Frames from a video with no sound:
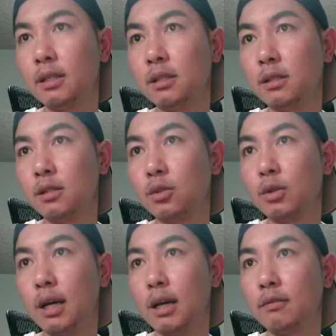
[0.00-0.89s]
So you
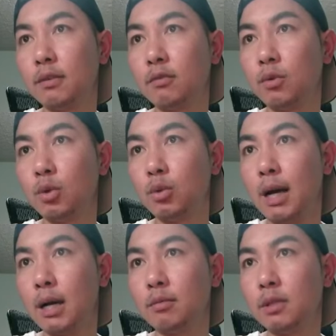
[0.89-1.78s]
have a volume
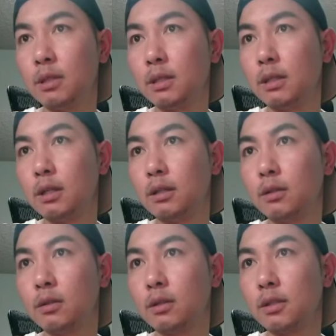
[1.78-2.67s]
up,
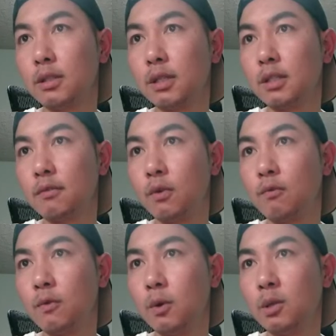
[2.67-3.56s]
sets for
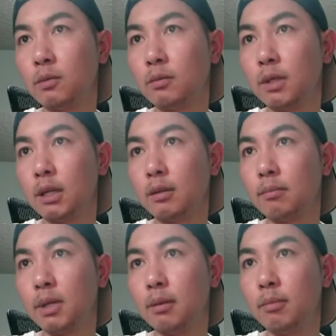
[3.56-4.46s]
volume like play
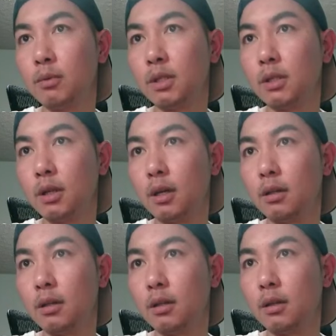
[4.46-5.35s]
music
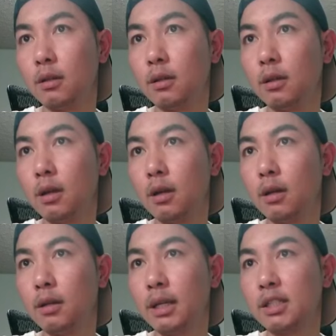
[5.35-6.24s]
and
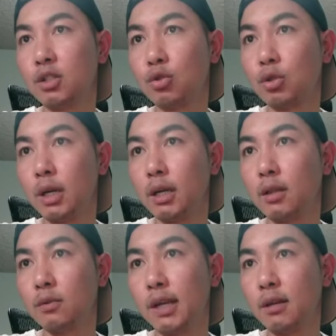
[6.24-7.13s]
next track, those
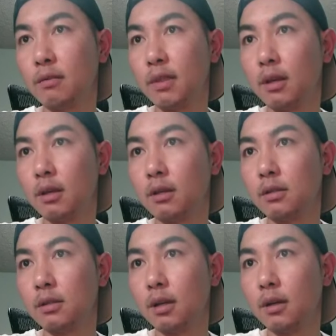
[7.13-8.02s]
kind of things.
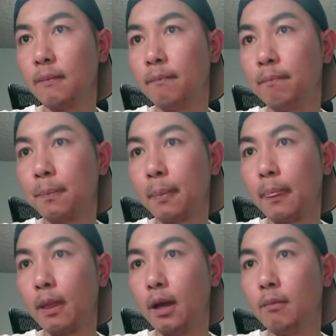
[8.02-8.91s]
And
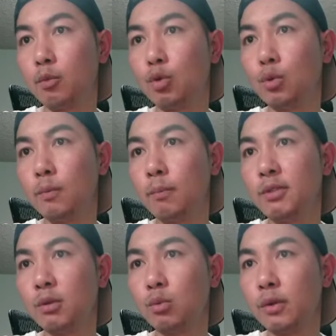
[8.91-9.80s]
most of
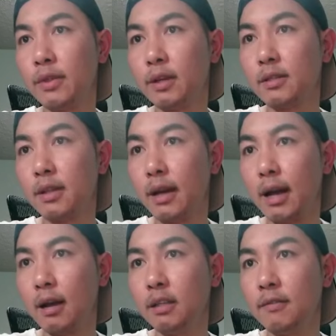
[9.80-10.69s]
the cool things, they
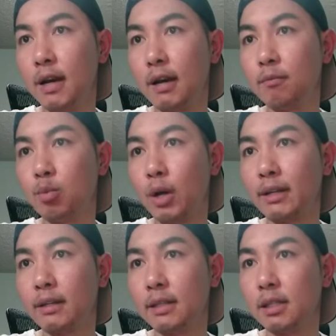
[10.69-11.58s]
have even have
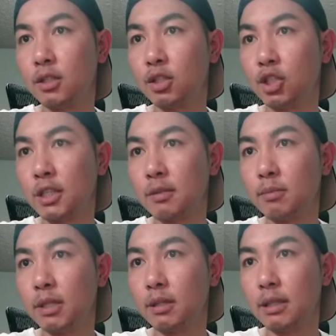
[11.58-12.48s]
brightness
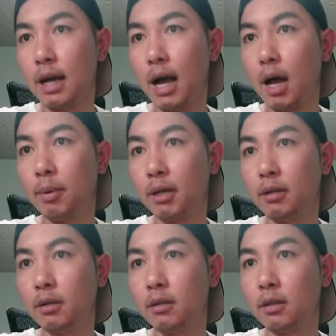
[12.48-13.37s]
adjustment up
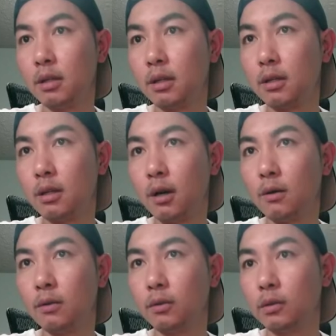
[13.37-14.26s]
and
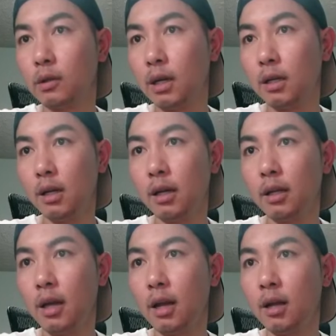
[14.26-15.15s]
down.
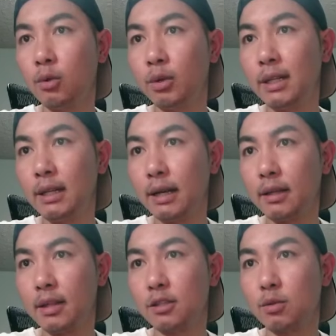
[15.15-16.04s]
I really like
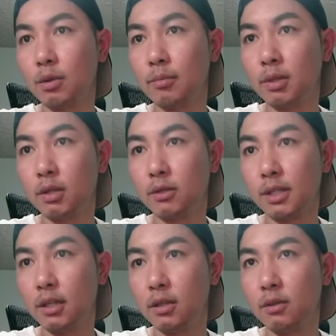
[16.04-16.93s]
this one because I use
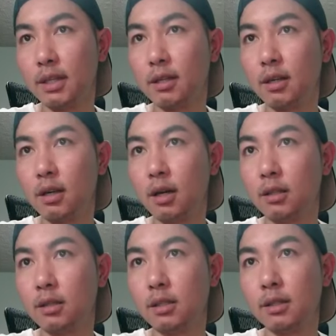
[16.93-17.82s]
it a lot.
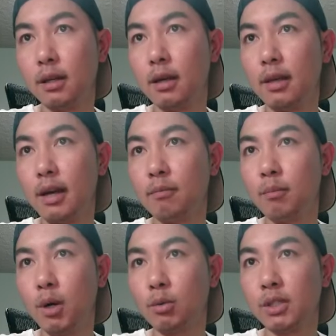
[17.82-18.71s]
And they have mouse
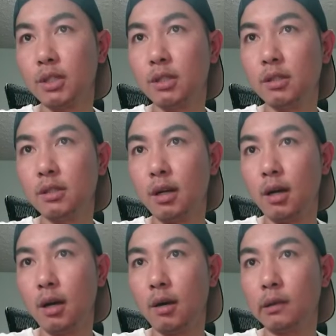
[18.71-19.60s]
keys,
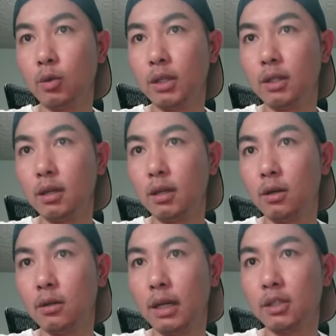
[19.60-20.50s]
quite a lot actually.